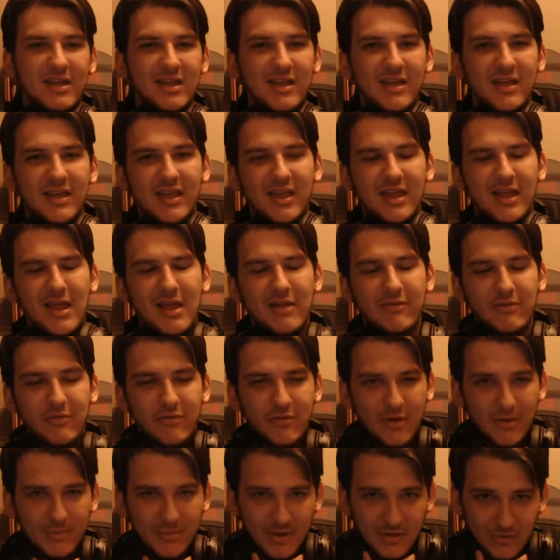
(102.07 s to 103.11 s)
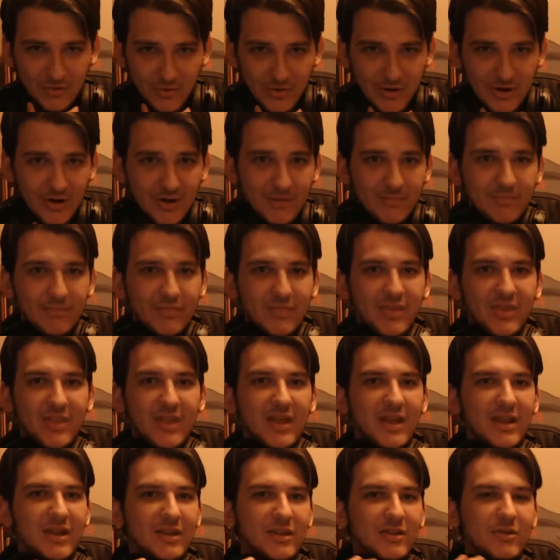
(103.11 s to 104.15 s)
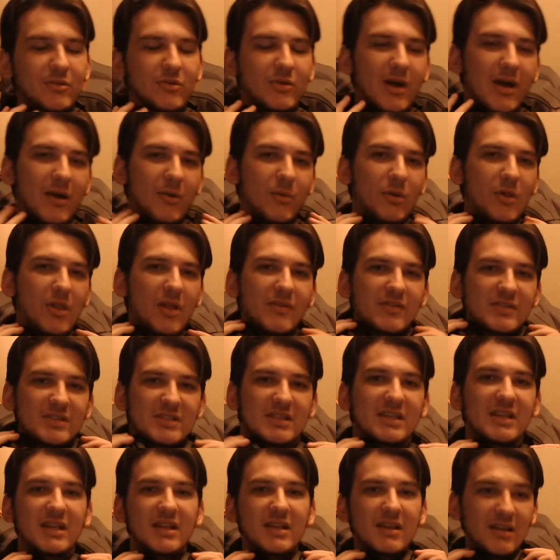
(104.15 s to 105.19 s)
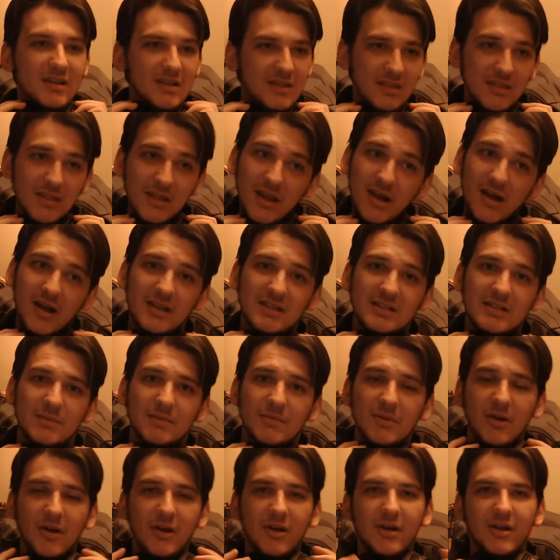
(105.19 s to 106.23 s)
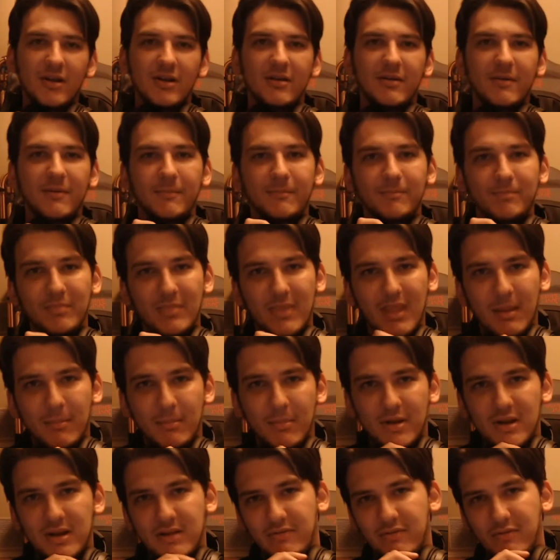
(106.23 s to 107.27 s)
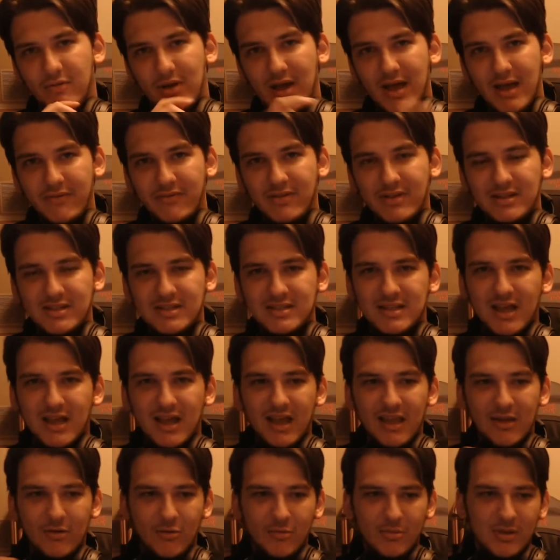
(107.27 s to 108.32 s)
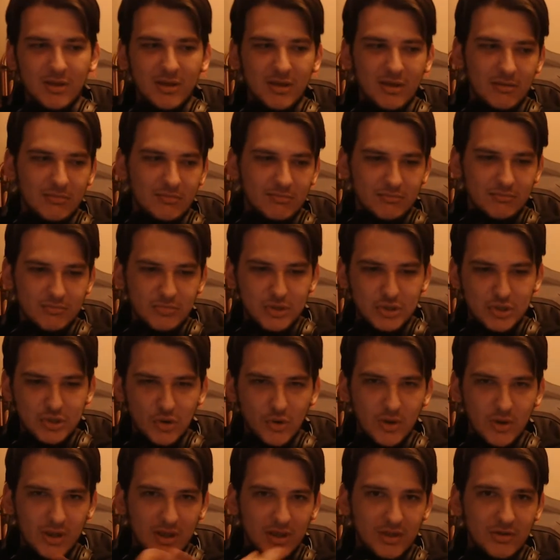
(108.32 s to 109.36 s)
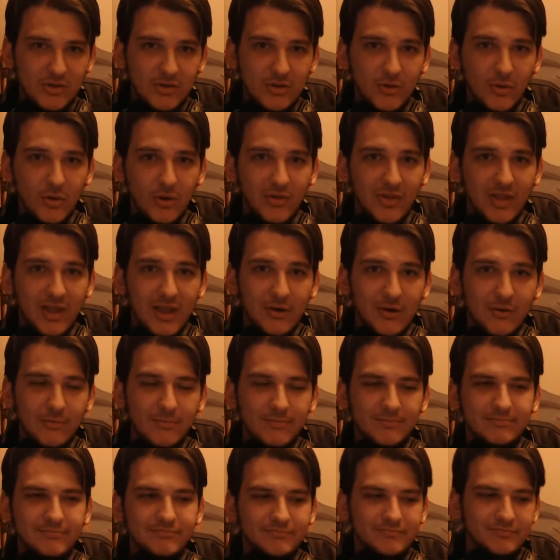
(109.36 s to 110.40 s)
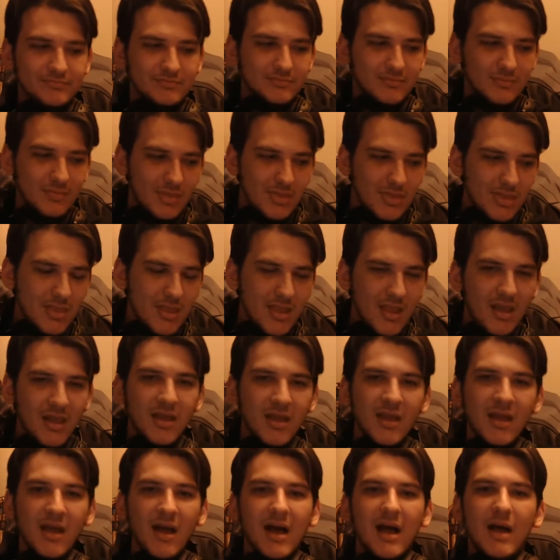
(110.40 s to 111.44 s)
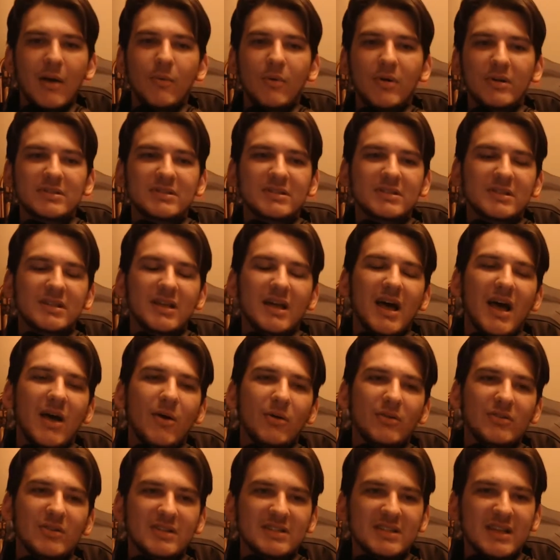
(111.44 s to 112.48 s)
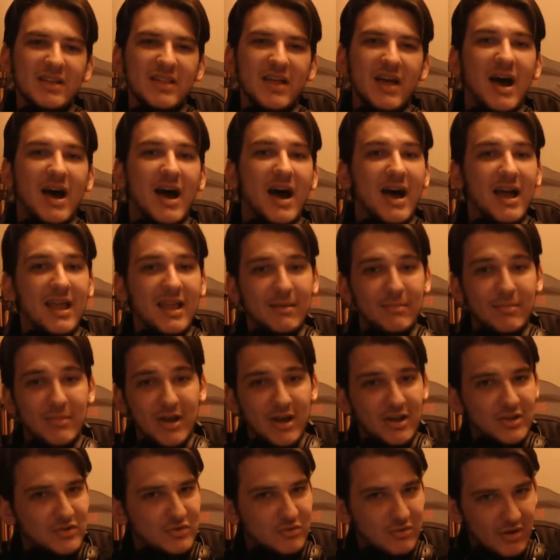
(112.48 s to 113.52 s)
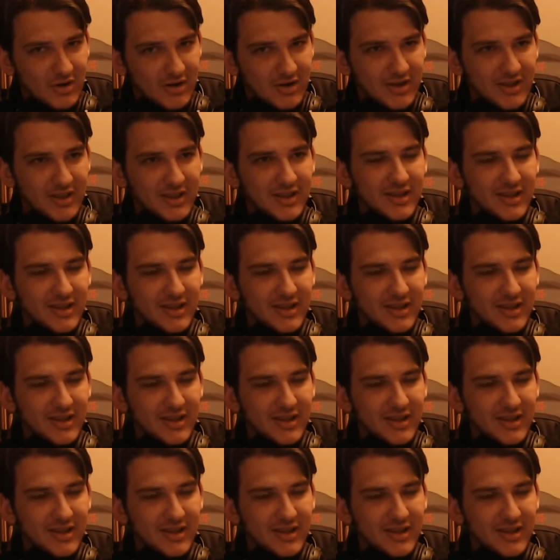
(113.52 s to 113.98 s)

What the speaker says: and if you follow me on Twitter, then you will have seen the concept art. But if you haven't, I will be showing it to you all now. I want to say that I am not drawing